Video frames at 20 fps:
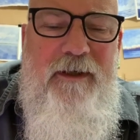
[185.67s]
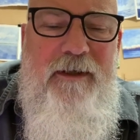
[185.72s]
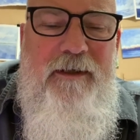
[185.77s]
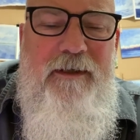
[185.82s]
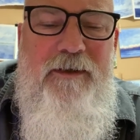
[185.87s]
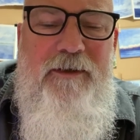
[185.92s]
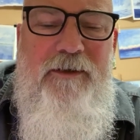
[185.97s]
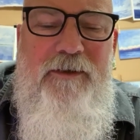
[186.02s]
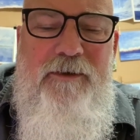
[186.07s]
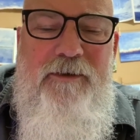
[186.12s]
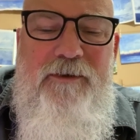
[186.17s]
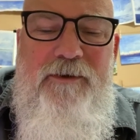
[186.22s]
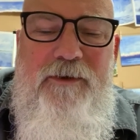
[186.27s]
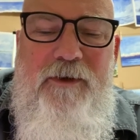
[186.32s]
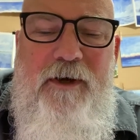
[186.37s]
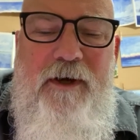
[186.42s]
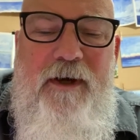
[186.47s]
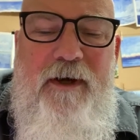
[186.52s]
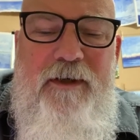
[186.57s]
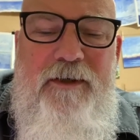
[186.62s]
in her
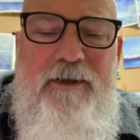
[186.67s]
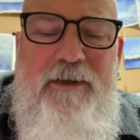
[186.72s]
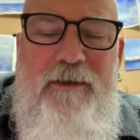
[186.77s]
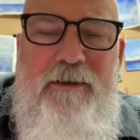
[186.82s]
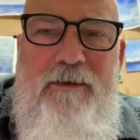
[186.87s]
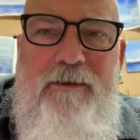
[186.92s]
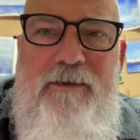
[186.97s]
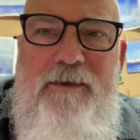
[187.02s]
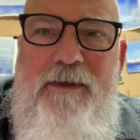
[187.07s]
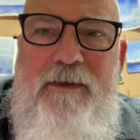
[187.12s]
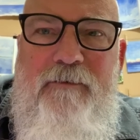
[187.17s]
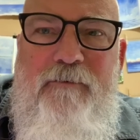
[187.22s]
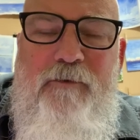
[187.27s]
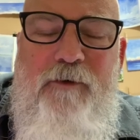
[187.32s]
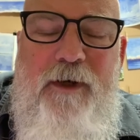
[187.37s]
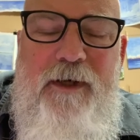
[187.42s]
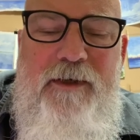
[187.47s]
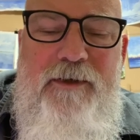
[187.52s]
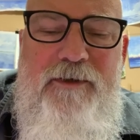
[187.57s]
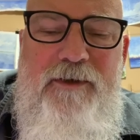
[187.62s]
song, she used the
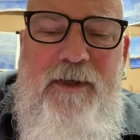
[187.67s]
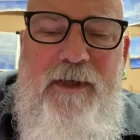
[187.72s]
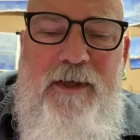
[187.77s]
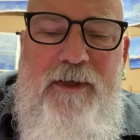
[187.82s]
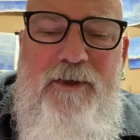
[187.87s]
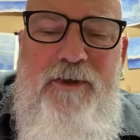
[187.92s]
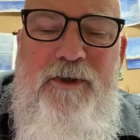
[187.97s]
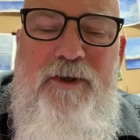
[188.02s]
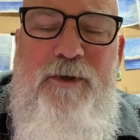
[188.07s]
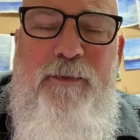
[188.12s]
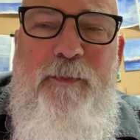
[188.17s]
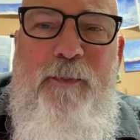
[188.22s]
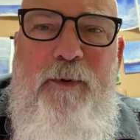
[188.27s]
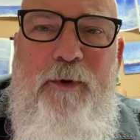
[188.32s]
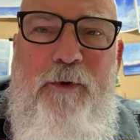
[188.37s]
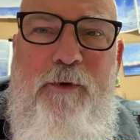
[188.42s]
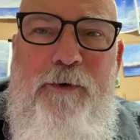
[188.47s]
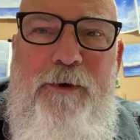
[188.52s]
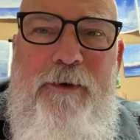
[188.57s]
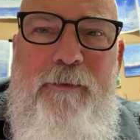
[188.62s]
phrase,
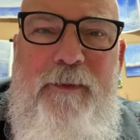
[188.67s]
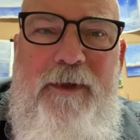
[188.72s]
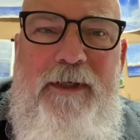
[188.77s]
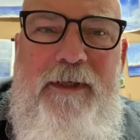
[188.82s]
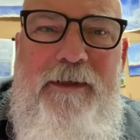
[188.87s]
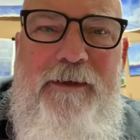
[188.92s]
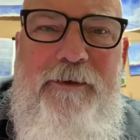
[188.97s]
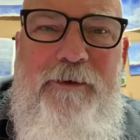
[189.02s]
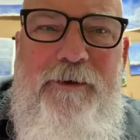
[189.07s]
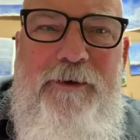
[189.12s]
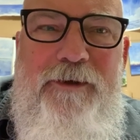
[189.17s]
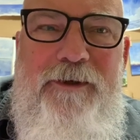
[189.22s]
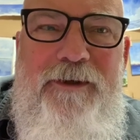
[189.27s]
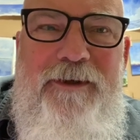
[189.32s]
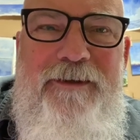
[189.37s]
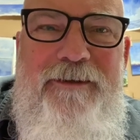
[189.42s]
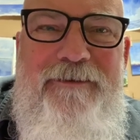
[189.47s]
explore me, Lord.